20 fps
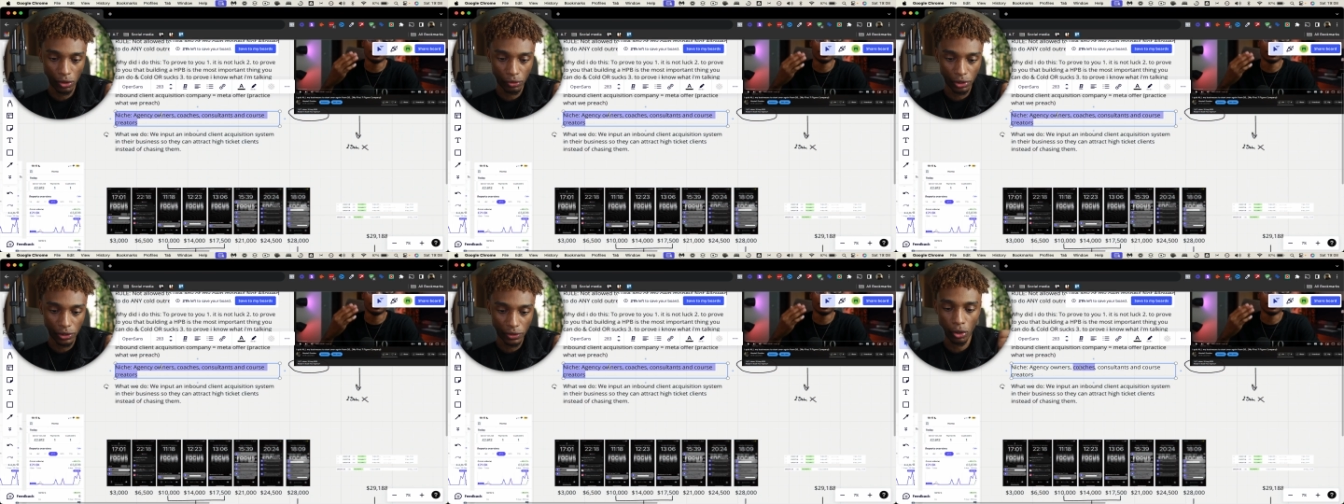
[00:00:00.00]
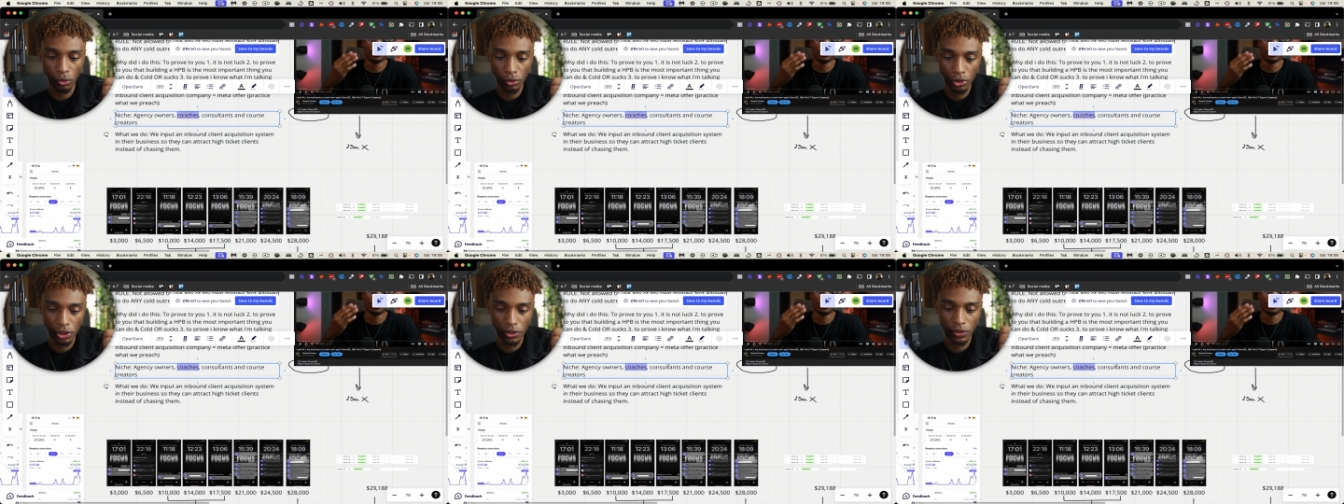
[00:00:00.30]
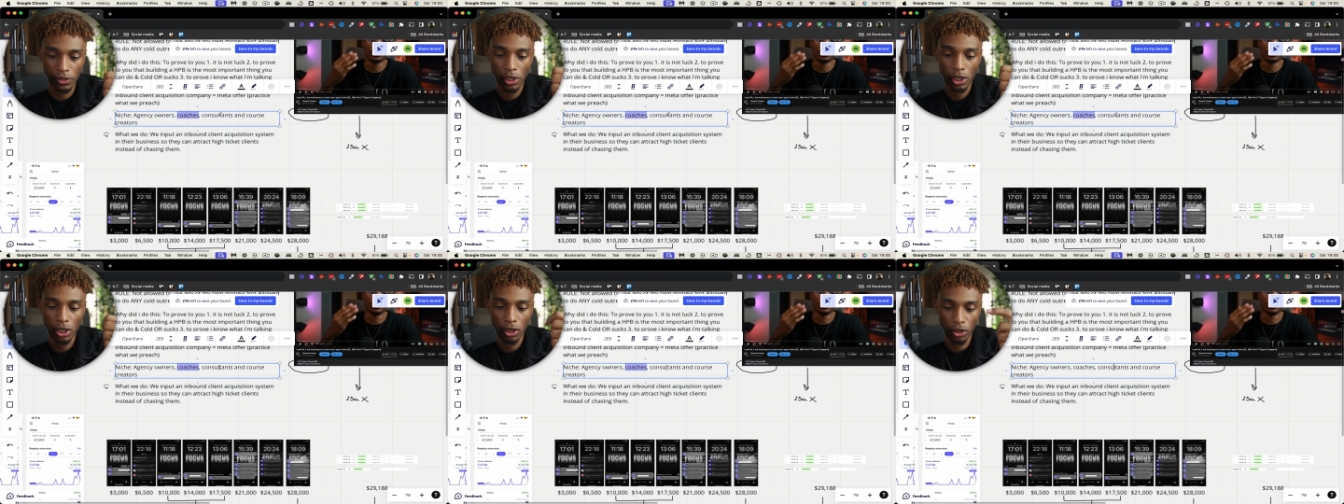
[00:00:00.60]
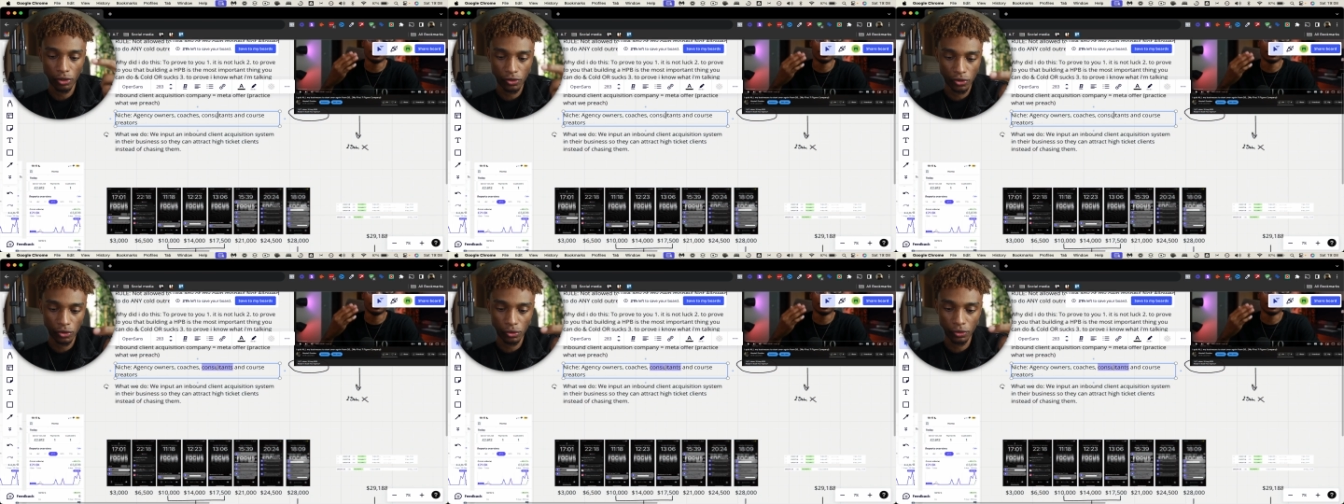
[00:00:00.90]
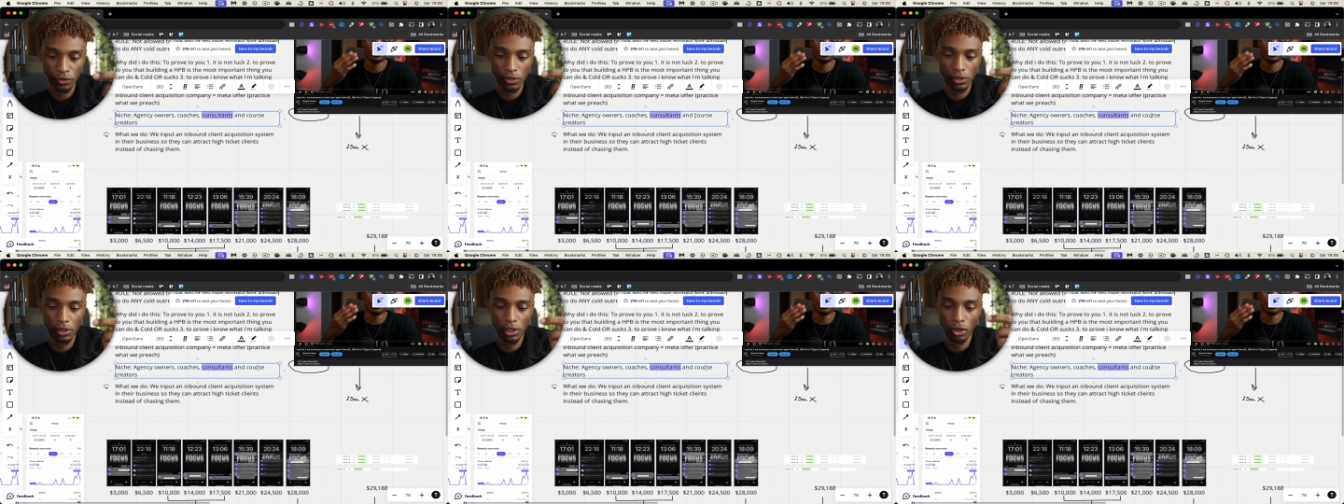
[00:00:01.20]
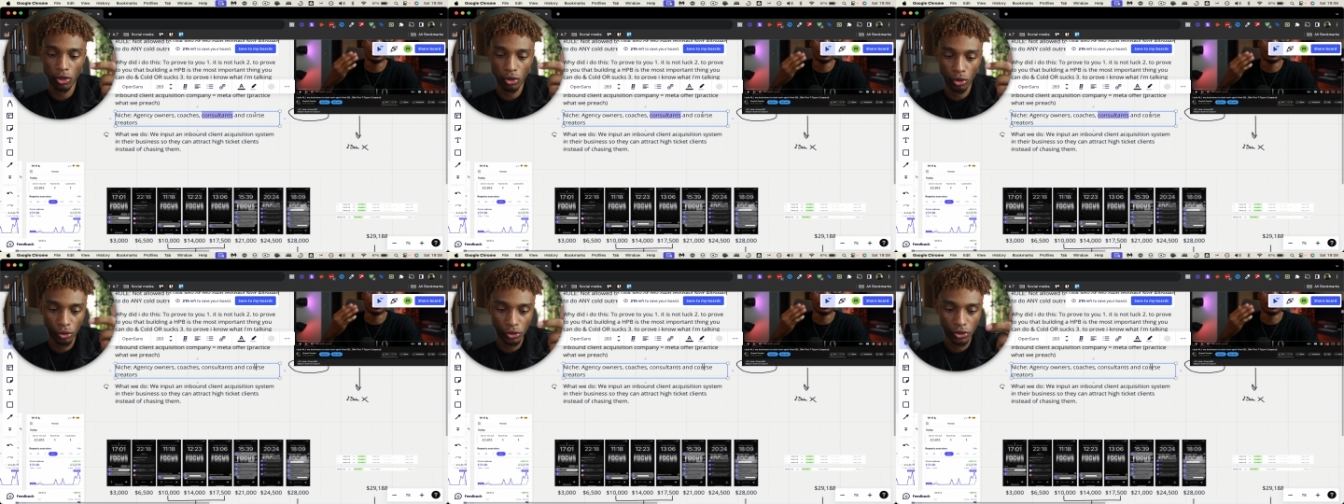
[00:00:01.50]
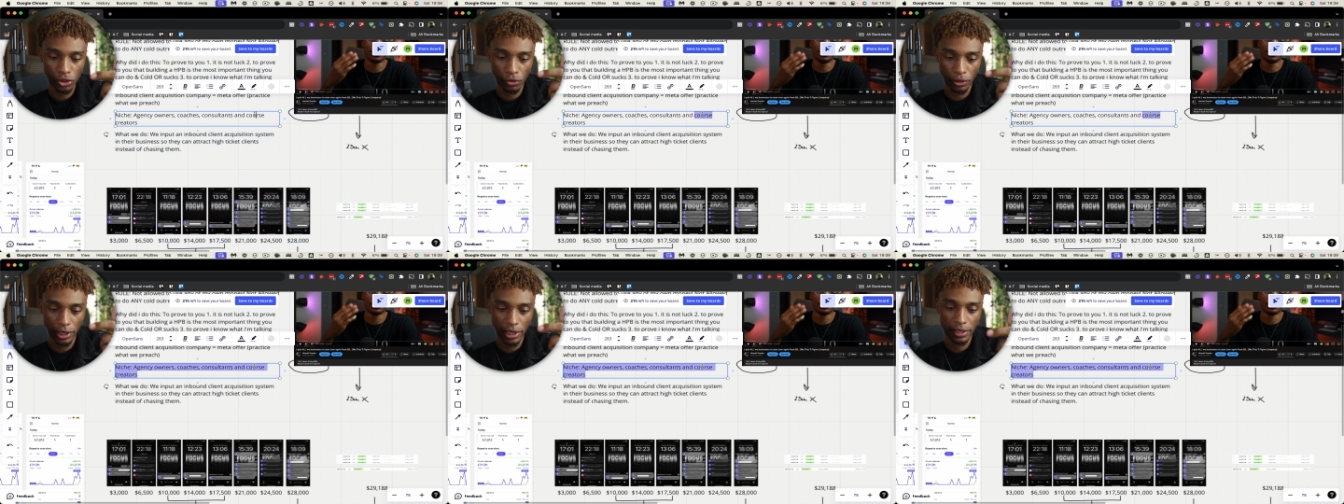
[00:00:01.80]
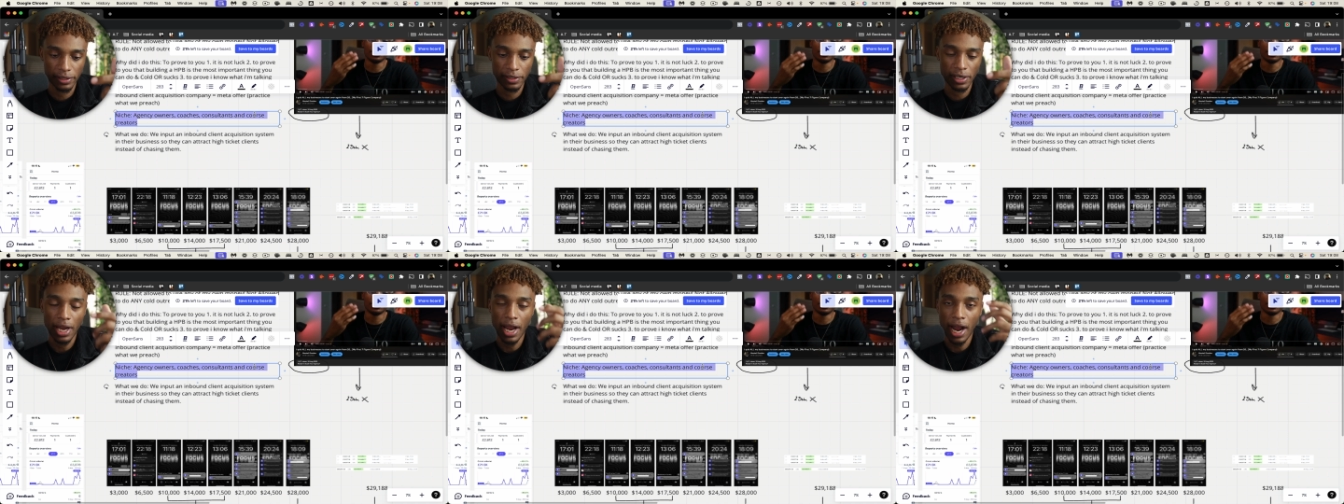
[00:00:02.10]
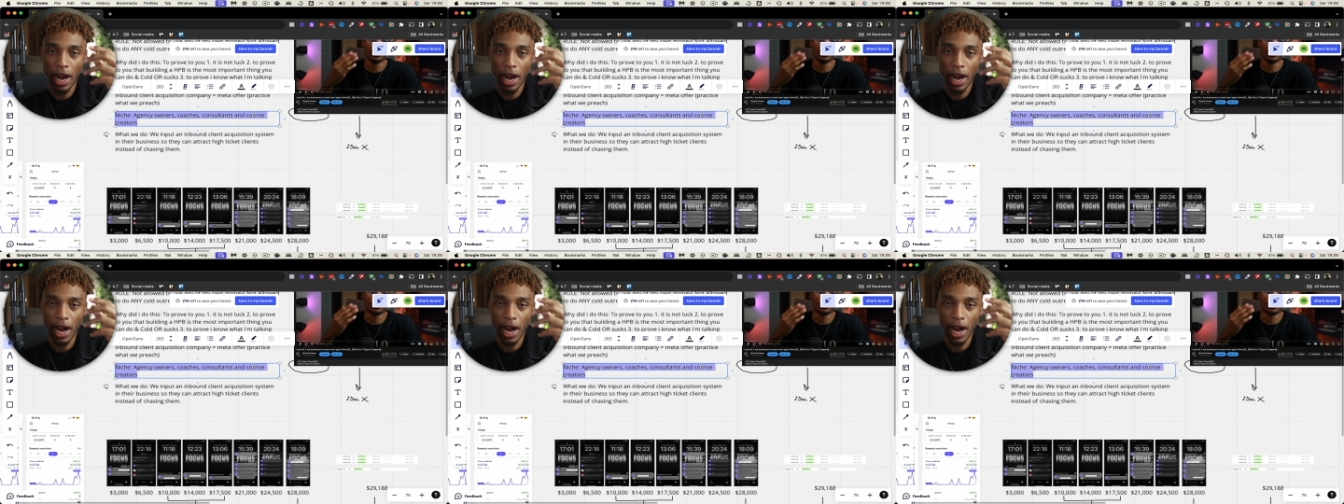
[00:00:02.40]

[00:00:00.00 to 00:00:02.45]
owners, coaches, consultant, and course creators